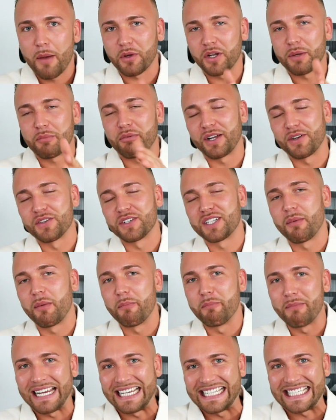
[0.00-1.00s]
I'm going to bring on some
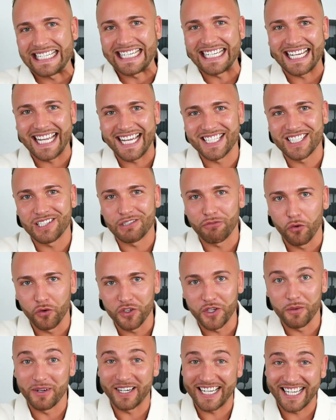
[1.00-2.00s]
amazing guests for
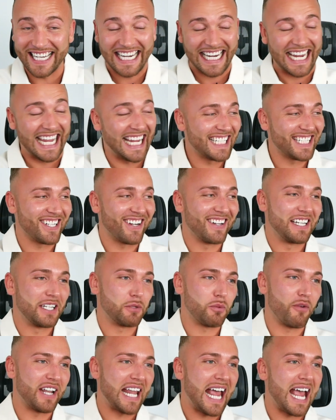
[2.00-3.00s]
you, and we're going to kickstart this
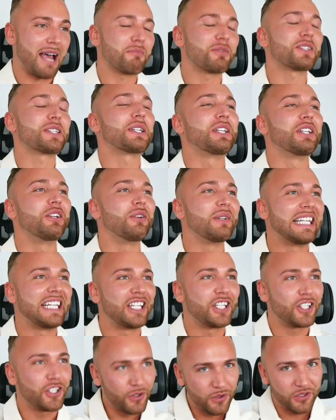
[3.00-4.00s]
with an absolutely
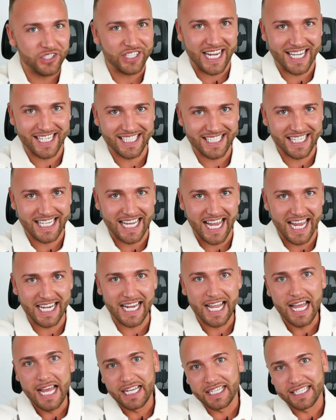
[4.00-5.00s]
huge guest today,
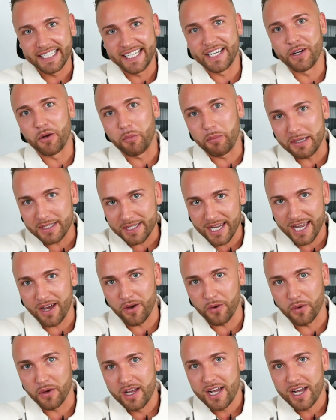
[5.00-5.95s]
Neil Patel. And